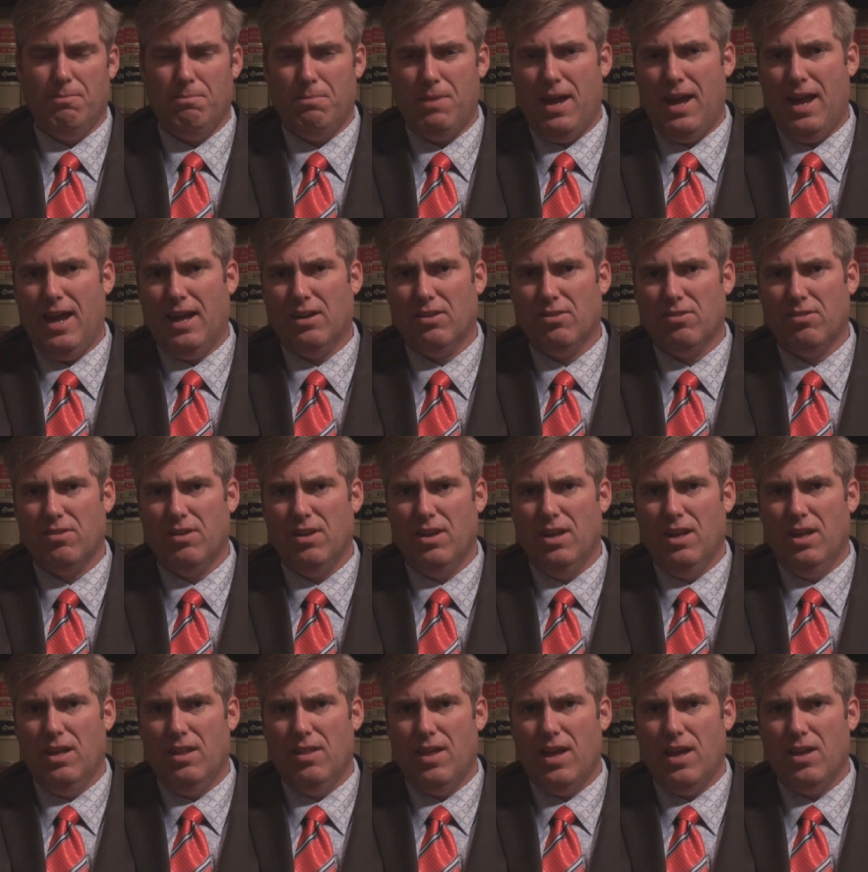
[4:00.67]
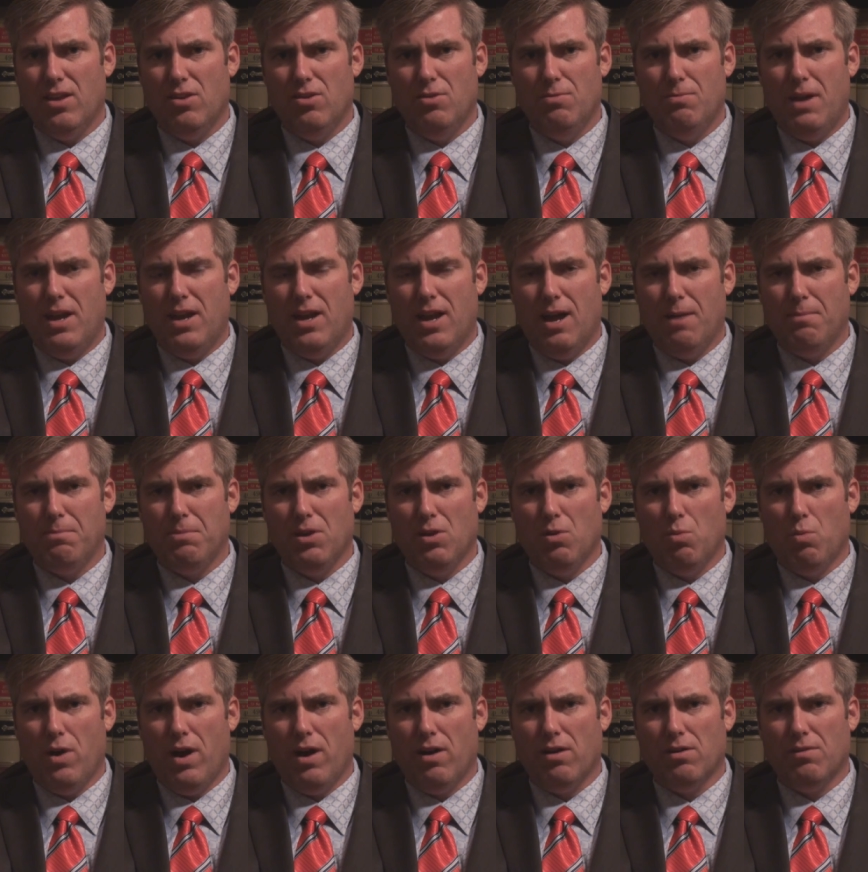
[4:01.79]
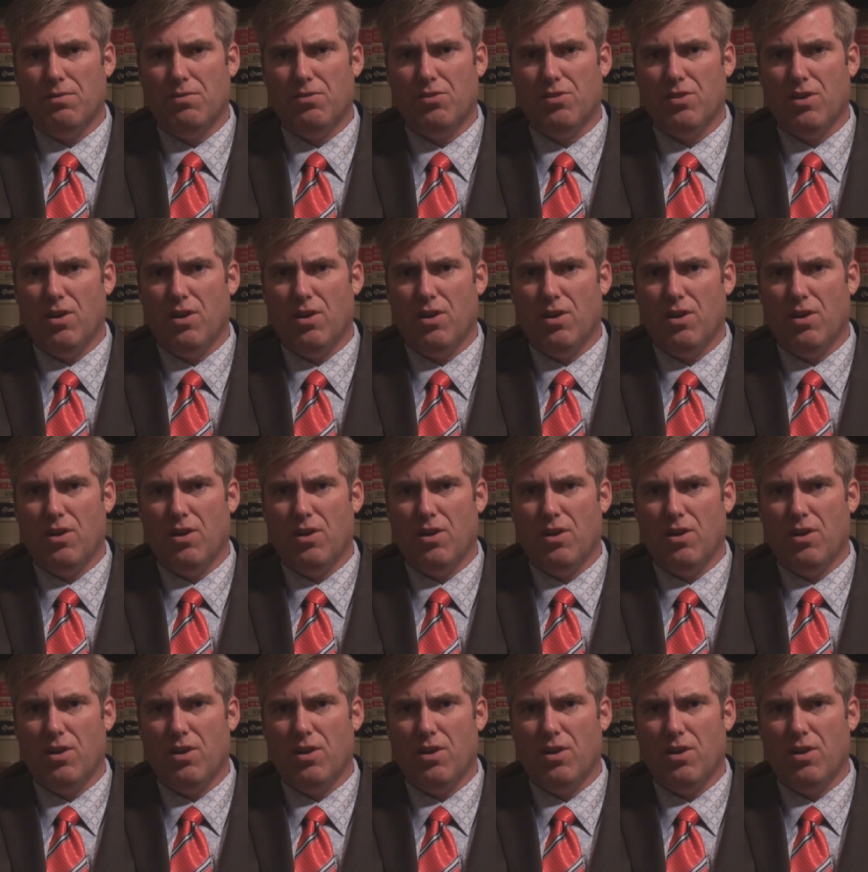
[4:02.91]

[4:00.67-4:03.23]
and impacts that you may not be aware of.